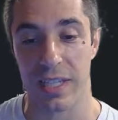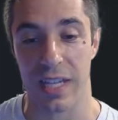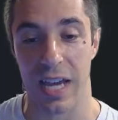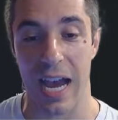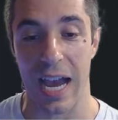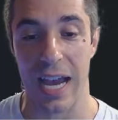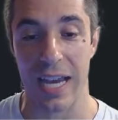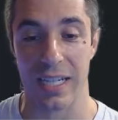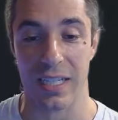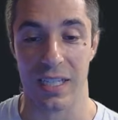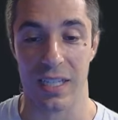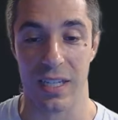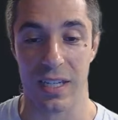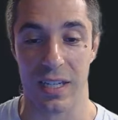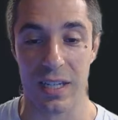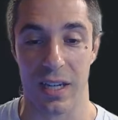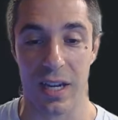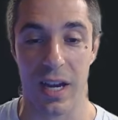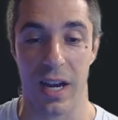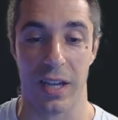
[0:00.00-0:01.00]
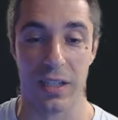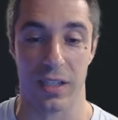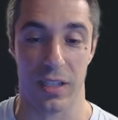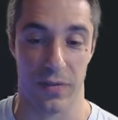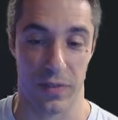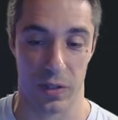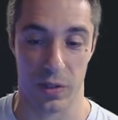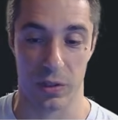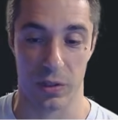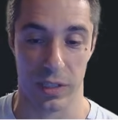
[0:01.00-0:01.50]
ID
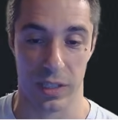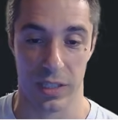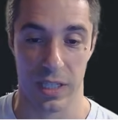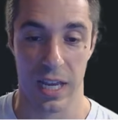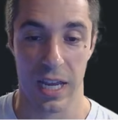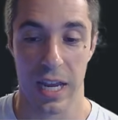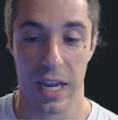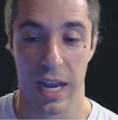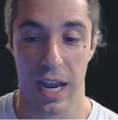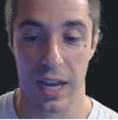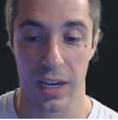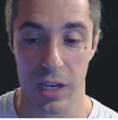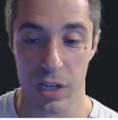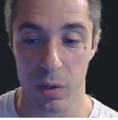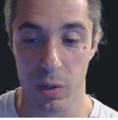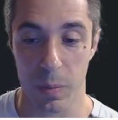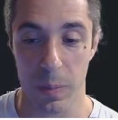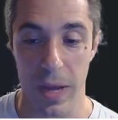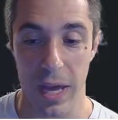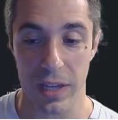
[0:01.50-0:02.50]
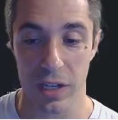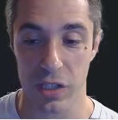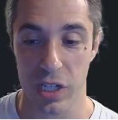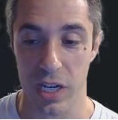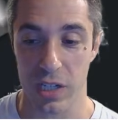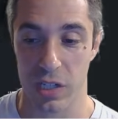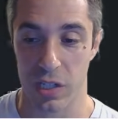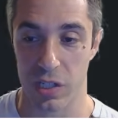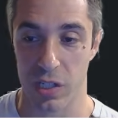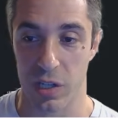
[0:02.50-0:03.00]
difficulties. And then you'll apply the
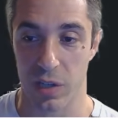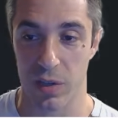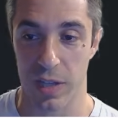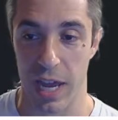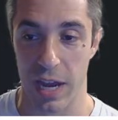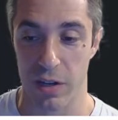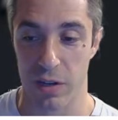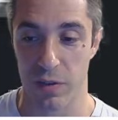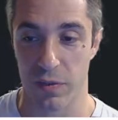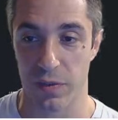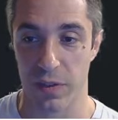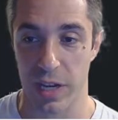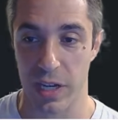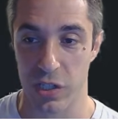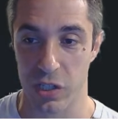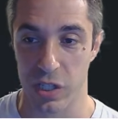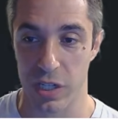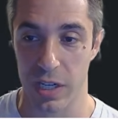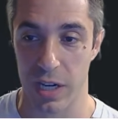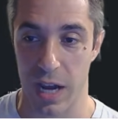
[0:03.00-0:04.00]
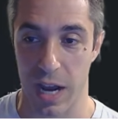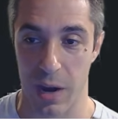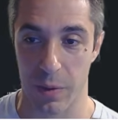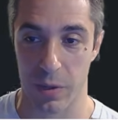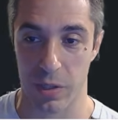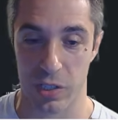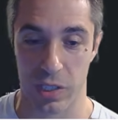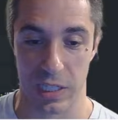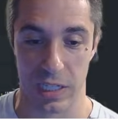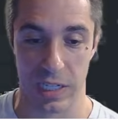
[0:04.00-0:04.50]
changes. So that new flight sheet, I
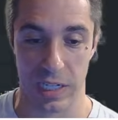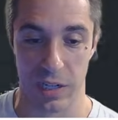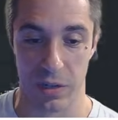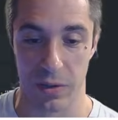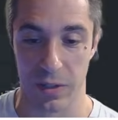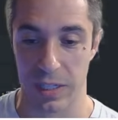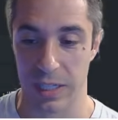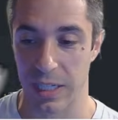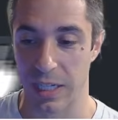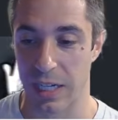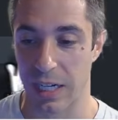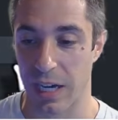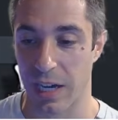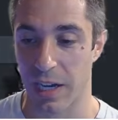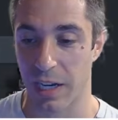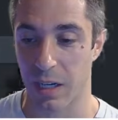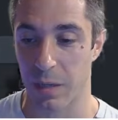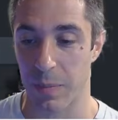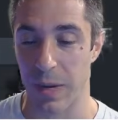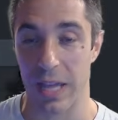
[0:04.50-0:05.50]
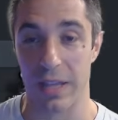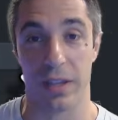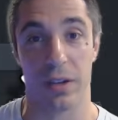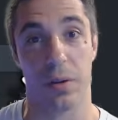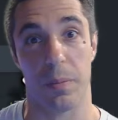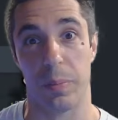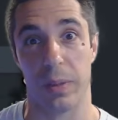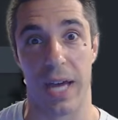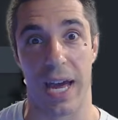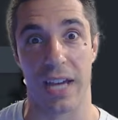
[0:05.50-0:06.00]
would just literally click my
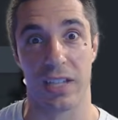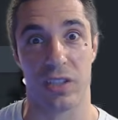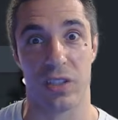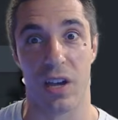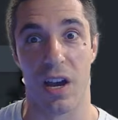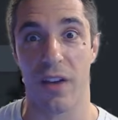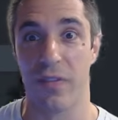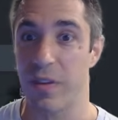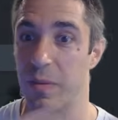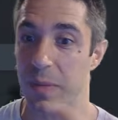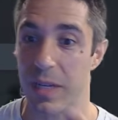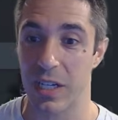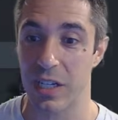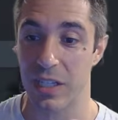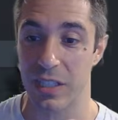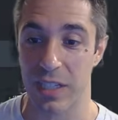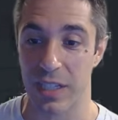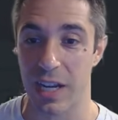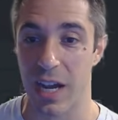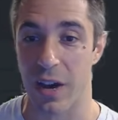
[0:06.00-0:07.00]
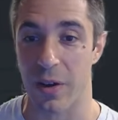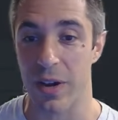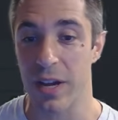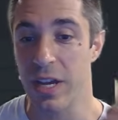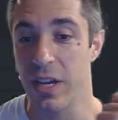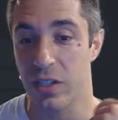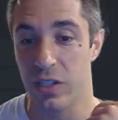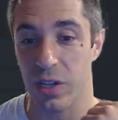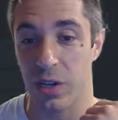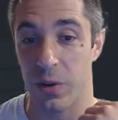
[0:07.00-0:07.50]
little blast off and be good to go.
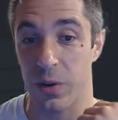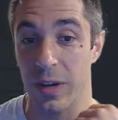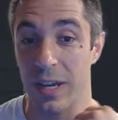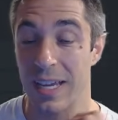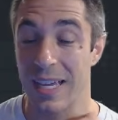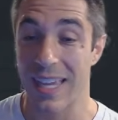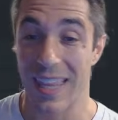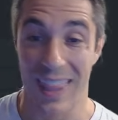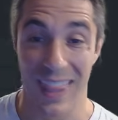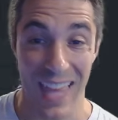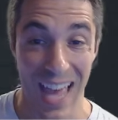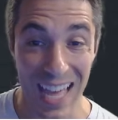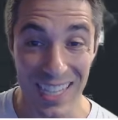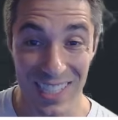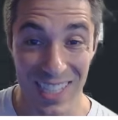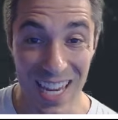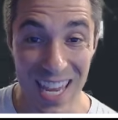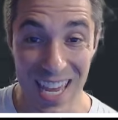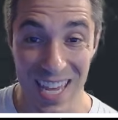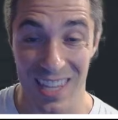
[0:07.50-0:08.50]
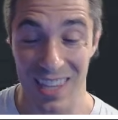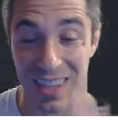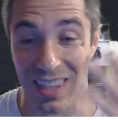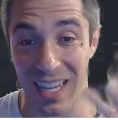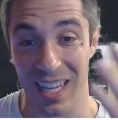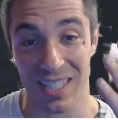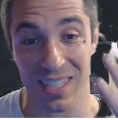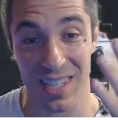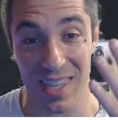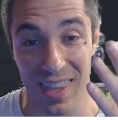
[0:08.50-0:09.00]
So that's it.
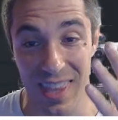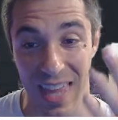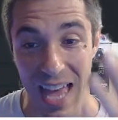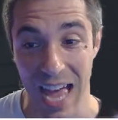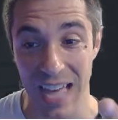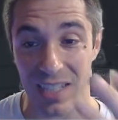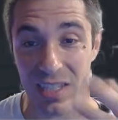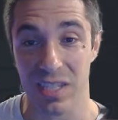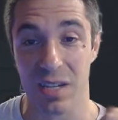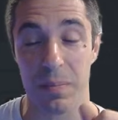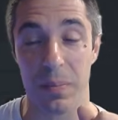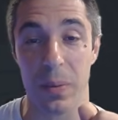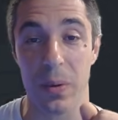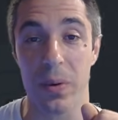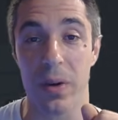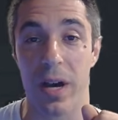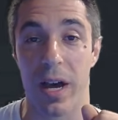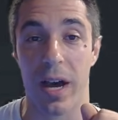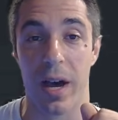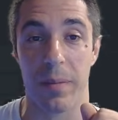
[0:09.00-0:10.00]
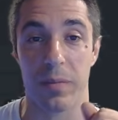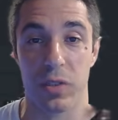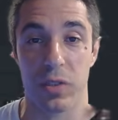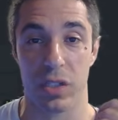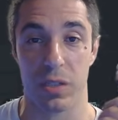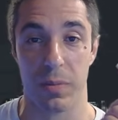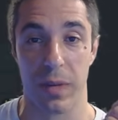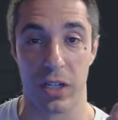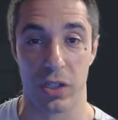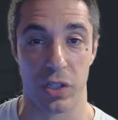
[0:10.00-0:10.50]
It's that simple.
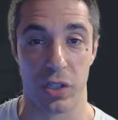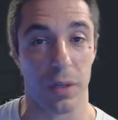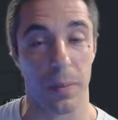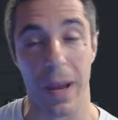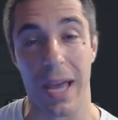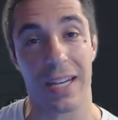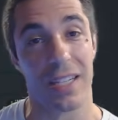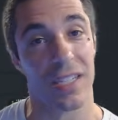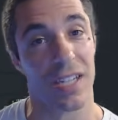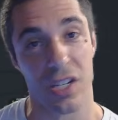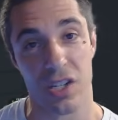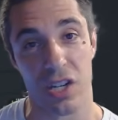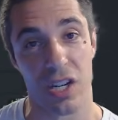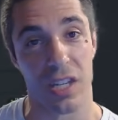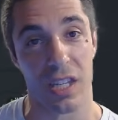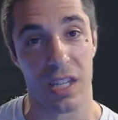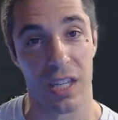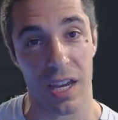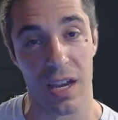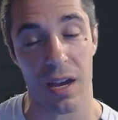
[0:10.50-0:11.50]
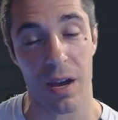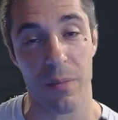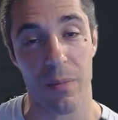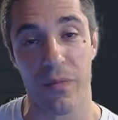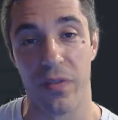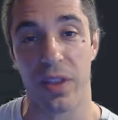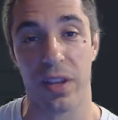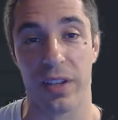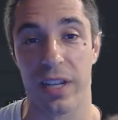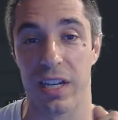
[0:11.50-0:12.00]
Just make sure you're paying attention to the GitHub
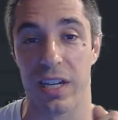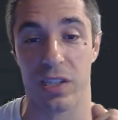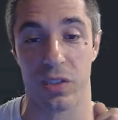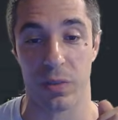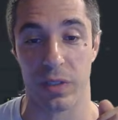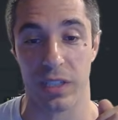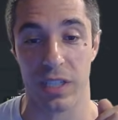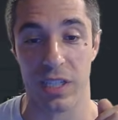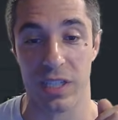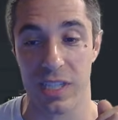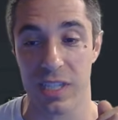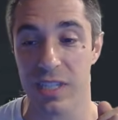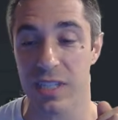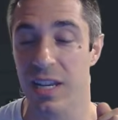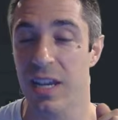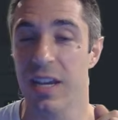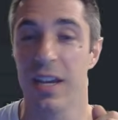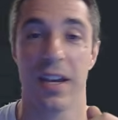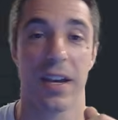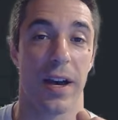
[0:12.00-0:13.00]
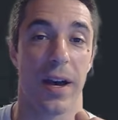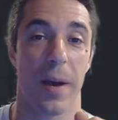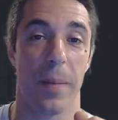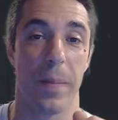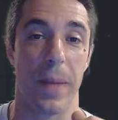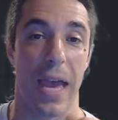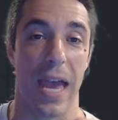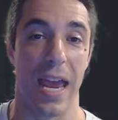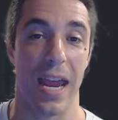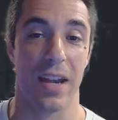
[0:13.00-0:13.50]
for the latest releases.
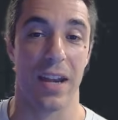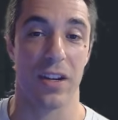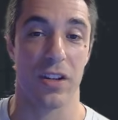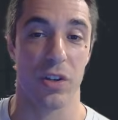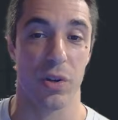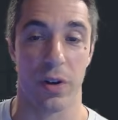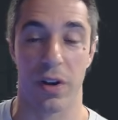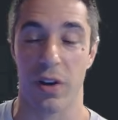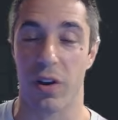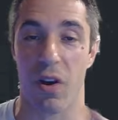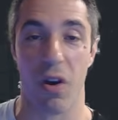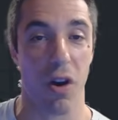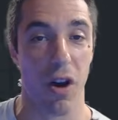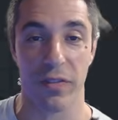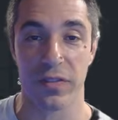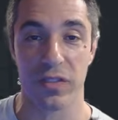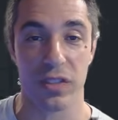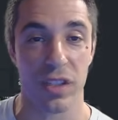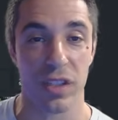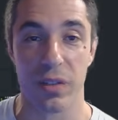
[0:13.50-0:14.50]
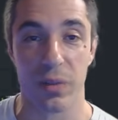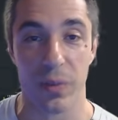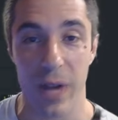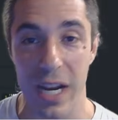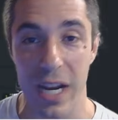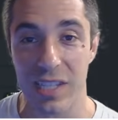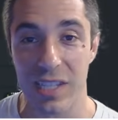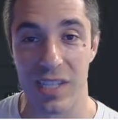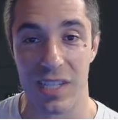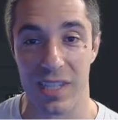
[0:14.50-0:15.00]
And you are off to the
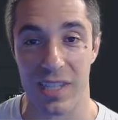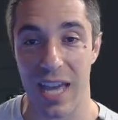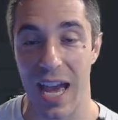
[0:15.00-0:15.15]
races.